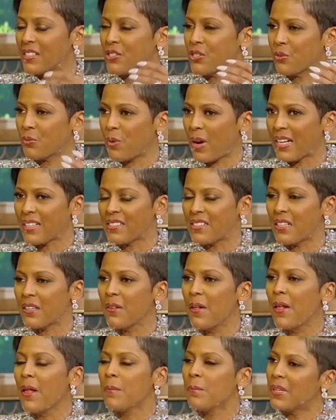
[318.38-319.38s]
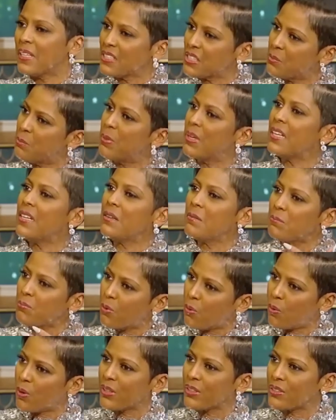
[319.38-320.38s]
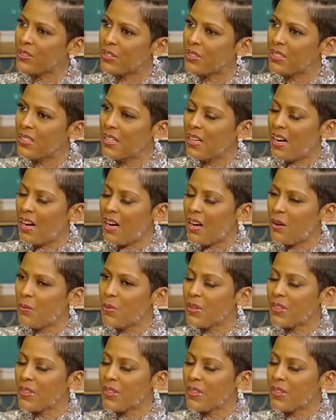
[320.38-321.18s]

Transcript: and directing, Without but doubt. it's been important um,